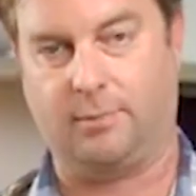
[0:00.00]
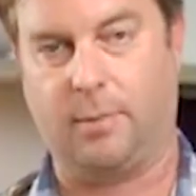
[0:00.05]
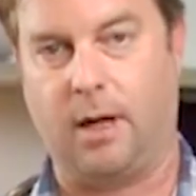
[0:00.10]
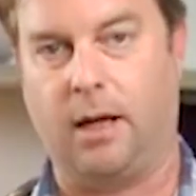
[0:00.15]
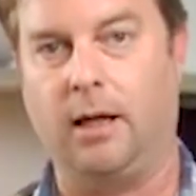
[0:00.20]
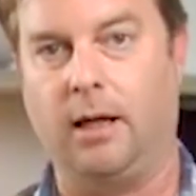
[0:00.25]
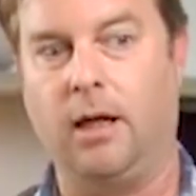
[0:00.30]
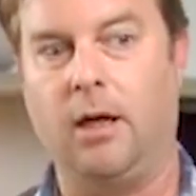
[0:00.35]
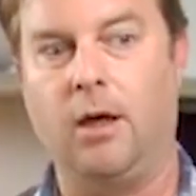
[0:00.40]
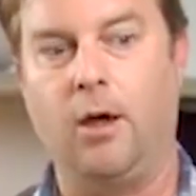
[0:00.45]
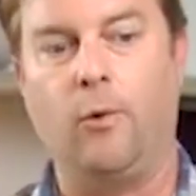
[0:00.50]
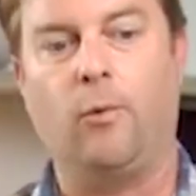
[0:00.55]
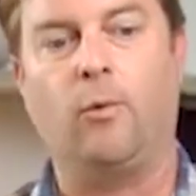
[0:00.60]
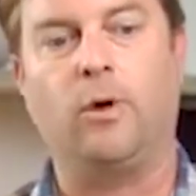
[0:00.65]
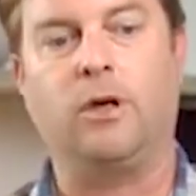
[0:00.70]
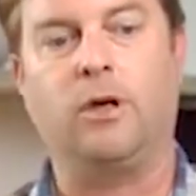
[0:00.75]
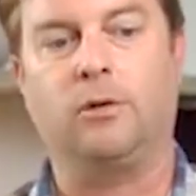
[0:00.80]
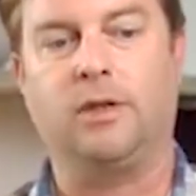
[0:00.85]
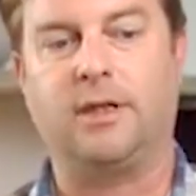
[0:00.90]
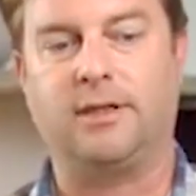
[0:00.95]
But
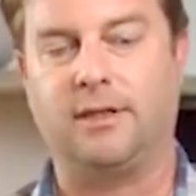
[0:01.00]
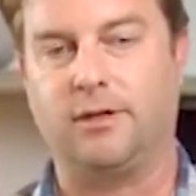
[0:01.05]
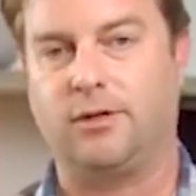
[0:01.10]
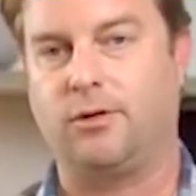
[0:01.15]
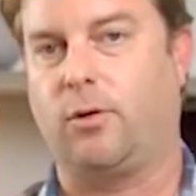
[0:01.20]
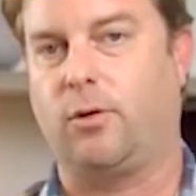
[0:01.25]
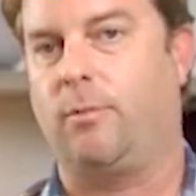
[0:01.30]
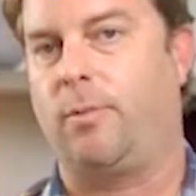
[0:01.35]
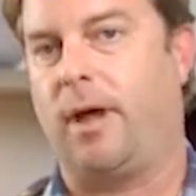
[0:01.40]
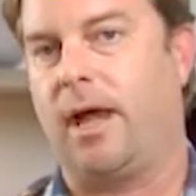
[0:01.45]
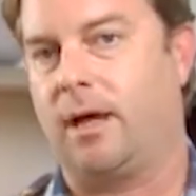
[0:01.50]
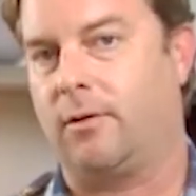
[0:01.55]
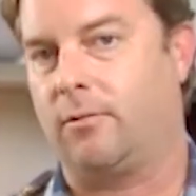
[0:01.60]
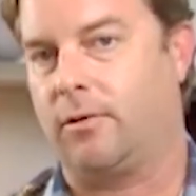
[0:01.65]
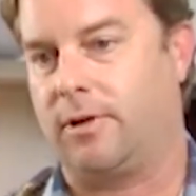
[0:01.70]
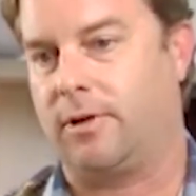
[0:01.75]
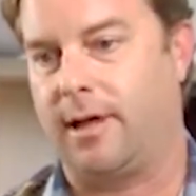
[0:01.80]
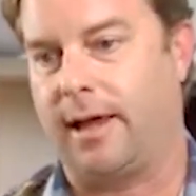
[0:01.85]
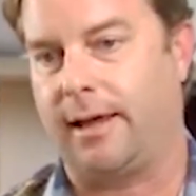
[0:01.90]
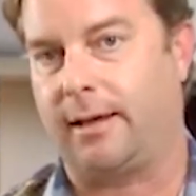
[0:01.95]
when you listen to a band
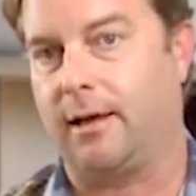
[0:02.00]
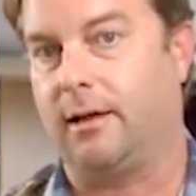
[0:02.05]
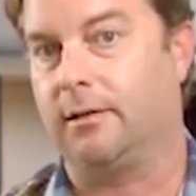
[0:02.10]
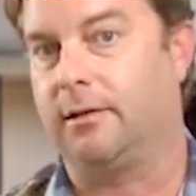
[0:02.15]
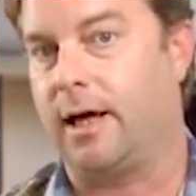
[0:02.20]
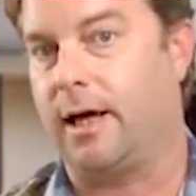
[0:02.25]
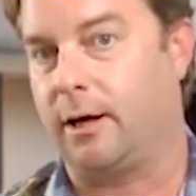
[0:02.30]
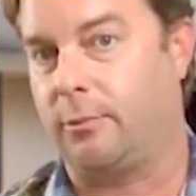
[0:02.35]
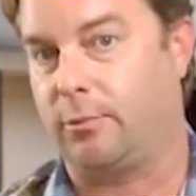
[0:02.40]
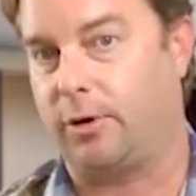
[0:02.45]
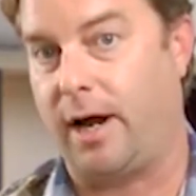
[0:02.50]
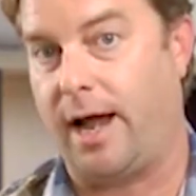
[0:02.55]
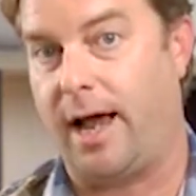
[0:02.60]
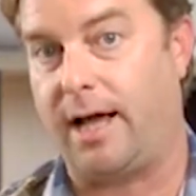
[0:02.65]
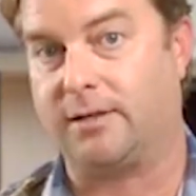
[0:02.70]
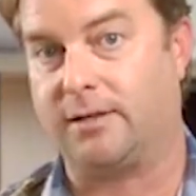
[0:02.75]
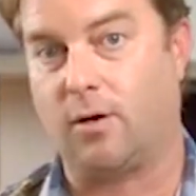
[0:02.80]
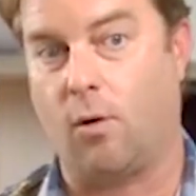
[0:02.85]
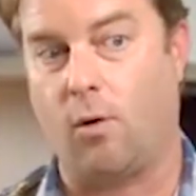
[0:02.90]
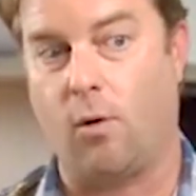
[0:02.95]
with like a lot of
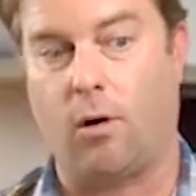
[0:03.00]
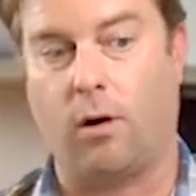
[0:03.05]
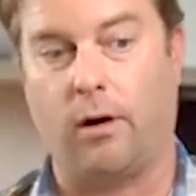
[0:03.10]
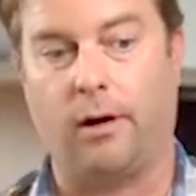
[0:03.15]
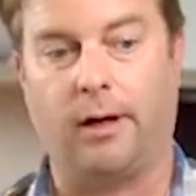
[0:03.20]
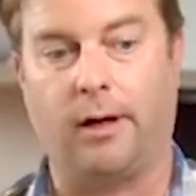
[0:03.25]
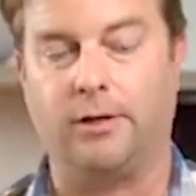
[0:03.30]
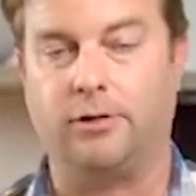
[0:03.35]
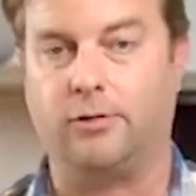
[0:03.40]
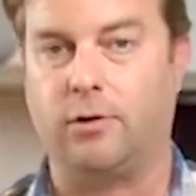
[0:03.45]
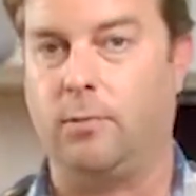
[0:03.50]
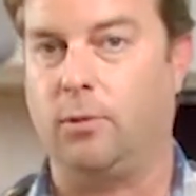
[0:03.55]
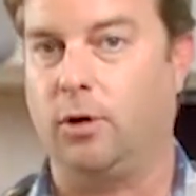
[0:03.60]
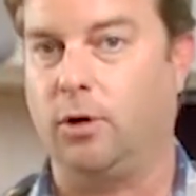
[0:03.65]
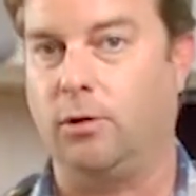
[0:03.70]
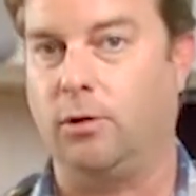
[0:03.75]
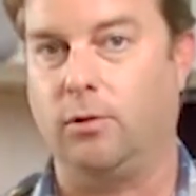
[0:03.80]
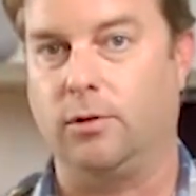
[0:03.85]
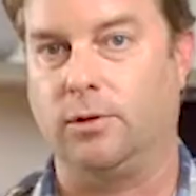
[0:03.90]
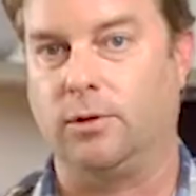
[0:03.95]
brass or a
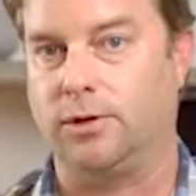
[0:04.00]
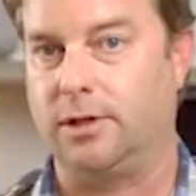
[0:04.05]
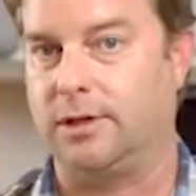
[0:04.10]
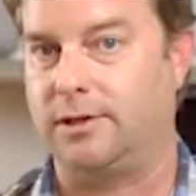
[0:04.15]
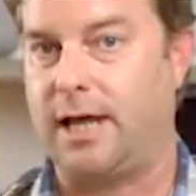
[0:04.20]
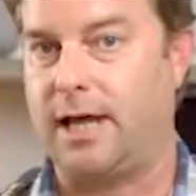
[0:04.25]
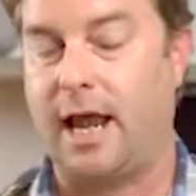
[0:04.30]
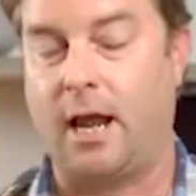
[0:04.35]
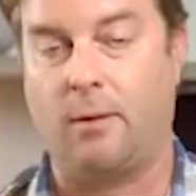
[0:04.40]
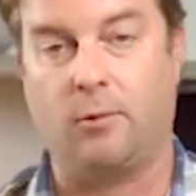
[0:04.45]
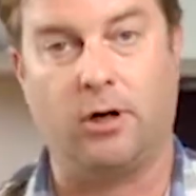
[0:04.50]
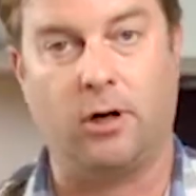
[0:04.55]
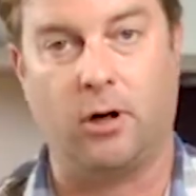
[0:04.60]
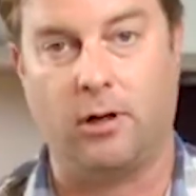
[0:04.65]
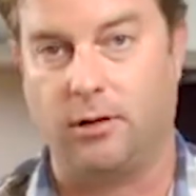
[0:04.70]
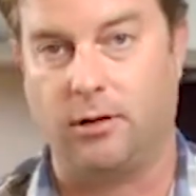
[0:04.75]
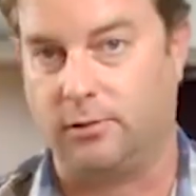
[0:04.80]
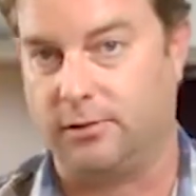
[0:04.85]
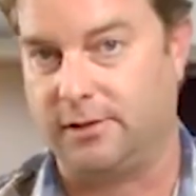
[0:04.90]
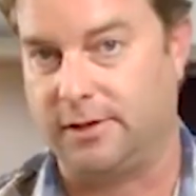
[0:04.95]
drummer who is just hammering
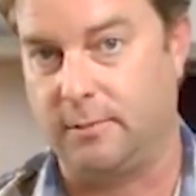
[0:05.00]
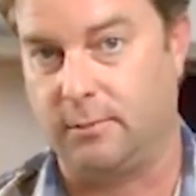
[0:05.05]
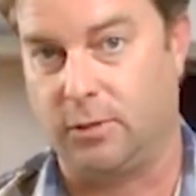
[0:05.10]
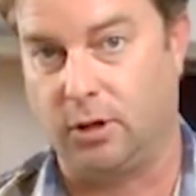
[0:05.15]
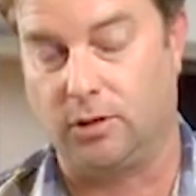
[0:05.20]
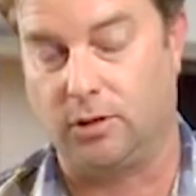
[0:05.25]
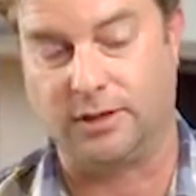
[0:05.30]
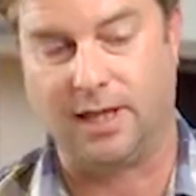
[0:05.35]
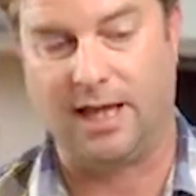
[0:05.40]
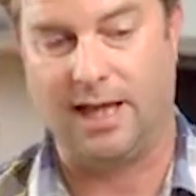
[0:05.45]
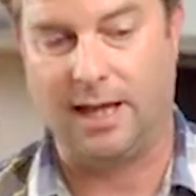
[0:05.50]
on those cymbals,